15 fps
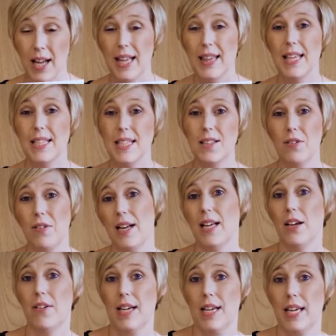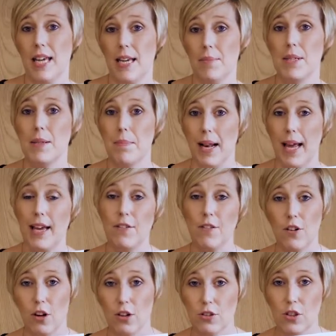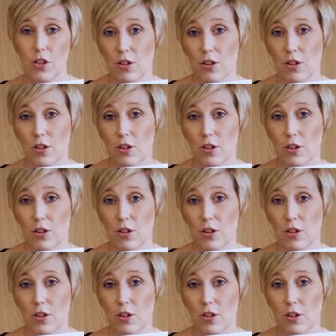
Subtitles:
This is a really great game to play if you've got 2